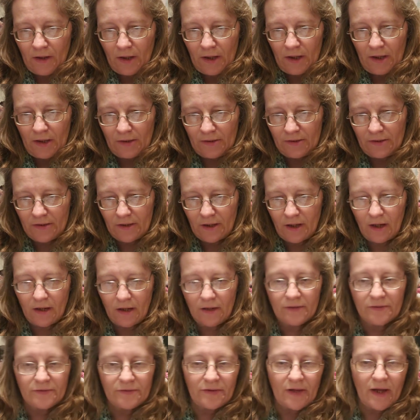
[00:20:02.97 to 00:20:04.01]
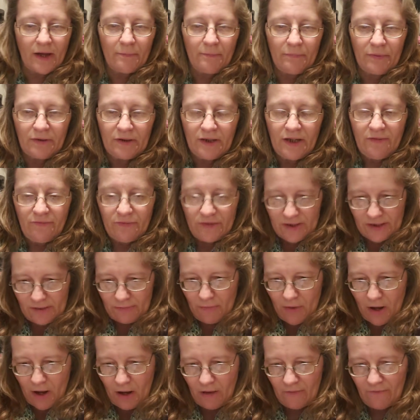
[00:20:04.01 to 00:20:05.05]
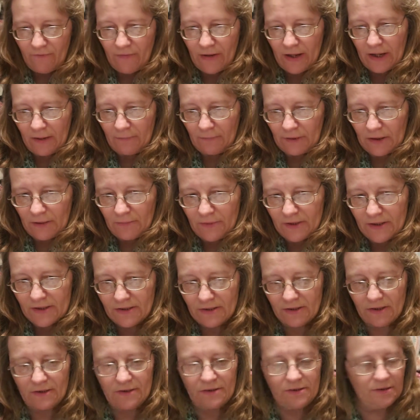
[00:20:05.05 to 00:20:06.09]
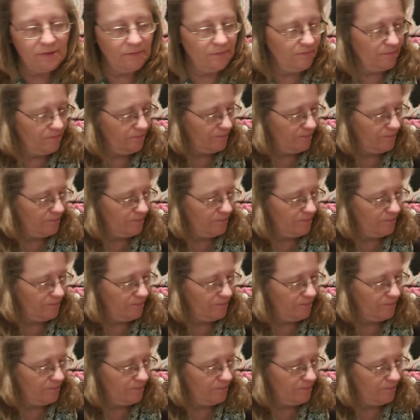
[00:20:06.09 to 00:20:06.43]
and I believe a small family business.